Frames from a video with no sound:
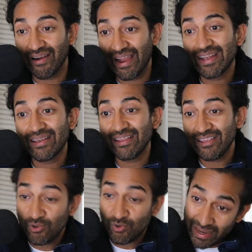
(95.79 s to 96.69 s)
And
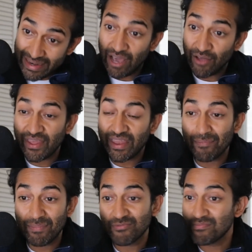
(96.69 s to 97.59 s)
you may doubt that
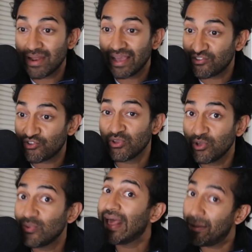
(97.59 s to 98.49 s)
happens, but I assure
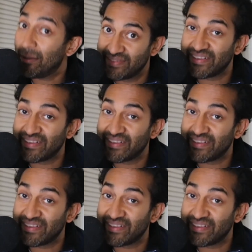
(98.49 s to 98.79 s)
you it happens.